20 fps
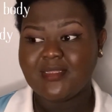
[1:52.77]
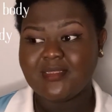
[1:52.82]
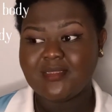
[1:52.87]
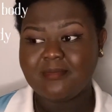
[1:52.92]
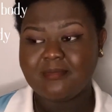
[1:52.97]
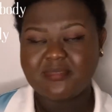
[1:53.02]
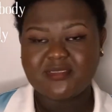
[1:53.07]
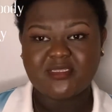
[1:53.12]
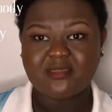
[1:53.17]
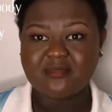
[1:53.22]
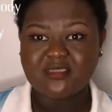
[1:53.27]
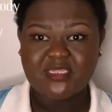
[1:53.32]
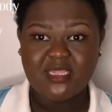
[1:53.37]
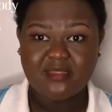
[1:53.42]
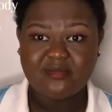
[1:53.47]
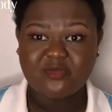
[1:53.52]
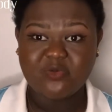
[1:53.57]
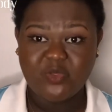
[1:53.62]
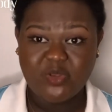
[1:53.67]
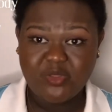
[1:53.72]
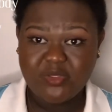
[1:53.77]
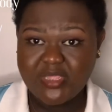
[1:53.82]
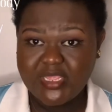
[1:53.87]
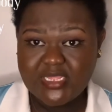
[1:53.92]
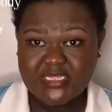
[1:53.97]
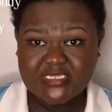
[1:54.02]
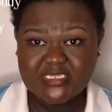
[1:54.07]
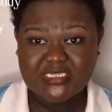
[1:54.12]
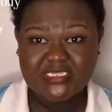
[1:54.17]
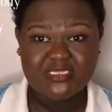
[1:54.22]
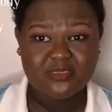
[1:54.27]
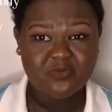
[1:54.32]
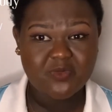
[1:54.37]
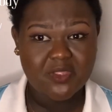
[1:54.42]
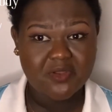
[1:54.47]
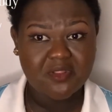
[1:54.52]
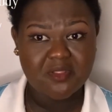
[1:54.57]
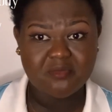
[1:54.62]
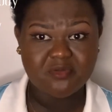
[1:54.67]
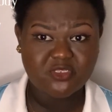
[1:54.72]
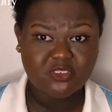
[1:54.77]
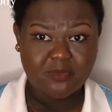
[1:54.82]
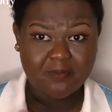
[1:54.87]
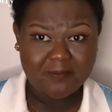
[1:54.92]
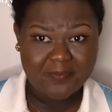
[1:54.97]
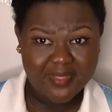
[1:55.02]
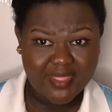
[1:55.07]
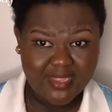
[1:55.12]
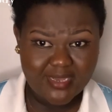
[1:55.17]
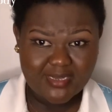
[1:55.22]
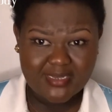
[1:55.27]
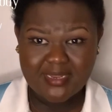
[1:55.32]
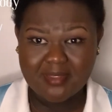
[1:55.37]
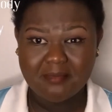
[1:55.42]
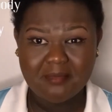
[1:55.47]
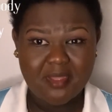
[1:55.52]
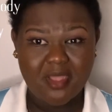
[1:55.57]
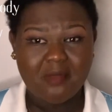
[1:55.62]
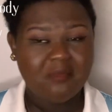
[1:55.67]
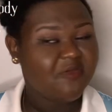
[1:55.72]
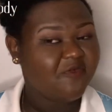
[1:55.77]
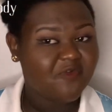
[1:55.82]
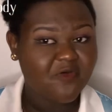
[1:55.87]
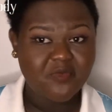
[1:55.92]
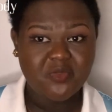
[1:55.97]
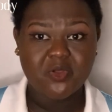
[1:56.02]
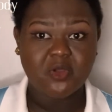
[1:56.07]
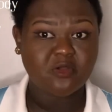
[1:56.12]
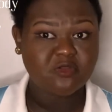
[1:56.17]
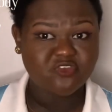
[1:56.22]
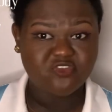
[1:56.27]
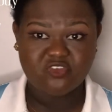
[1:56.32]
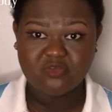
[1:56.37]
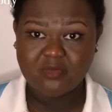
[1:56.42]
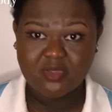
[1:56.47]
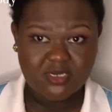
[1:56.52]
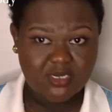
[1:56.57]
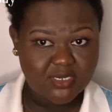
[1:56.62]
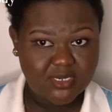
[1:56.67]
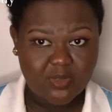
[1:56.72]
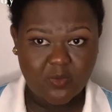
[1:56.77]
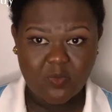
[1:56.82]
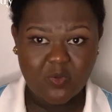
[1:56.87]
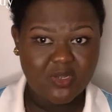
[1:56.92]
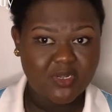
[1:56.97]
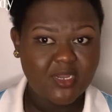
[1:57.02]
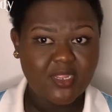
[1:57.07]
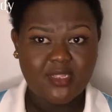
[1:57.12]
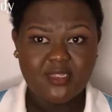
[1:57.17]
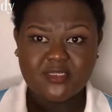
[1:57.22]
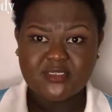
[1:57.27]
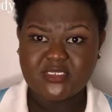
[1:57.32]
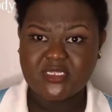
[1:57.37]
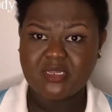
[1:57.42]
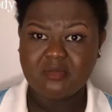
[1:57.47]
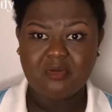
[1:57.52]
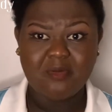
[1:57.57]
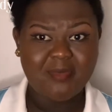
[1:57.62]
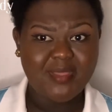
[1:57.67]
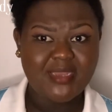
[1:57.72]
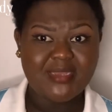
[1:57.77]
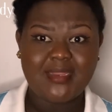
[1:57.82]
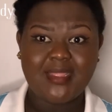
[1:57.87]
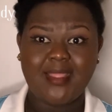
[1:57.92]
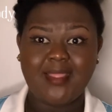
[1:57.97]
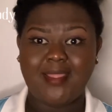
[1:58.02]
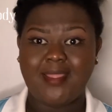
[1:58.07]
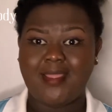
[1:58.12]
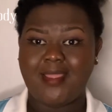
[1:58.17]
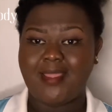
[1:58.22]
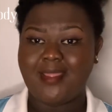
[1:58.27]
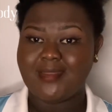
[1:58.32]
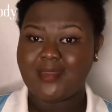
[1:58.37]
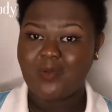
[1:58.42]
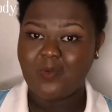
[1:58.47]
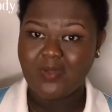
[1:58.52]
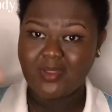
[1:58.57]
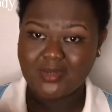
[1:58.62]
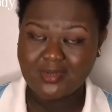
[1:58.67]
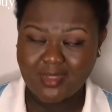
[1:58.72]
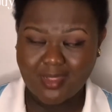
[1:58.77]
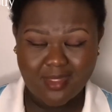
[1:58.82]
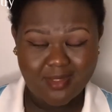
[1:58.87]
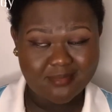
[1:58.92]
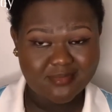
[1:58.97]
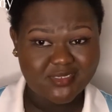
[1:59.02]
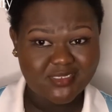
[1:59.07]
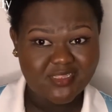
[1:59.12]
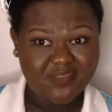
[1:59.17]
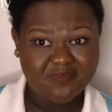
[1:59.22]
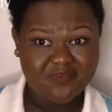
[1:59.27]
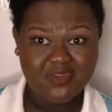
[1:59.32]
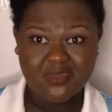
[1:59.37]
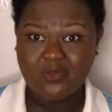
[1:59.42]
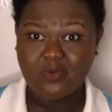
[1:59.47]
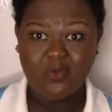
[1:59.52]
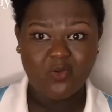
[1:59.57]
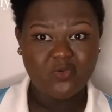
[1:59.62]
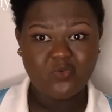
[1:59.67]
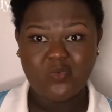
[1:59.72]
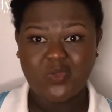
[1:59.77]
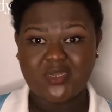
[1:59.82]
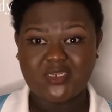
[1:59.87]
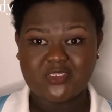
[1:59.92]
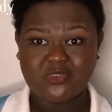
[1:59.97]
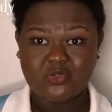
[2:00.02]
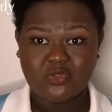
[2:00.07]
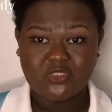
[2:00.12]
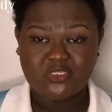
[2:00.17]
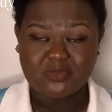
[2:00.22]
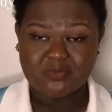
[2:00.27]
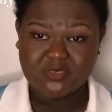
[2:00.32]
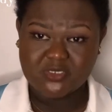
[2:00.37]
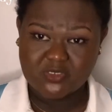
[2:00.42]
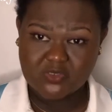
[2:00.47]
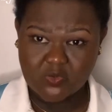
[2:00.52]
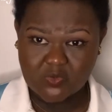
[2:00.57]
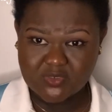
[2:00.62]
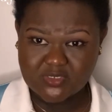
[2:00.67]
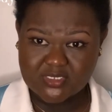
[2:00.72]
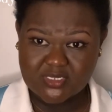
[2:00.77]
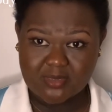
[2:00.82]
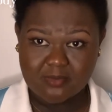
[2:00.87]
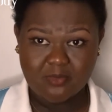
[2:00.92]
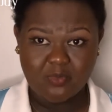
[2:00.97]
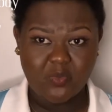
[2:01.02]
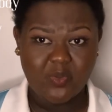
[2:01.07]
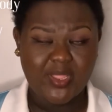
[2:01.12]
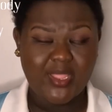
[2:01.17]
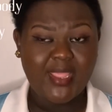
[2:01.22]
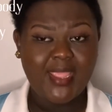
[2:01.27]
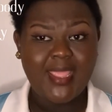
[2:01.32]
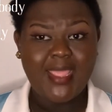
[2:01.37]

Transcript: Sometimes when you eat, we are not able to burn them out before we consume another one. So the moment the other one comes, definitely the old one is going to be stored somewhere.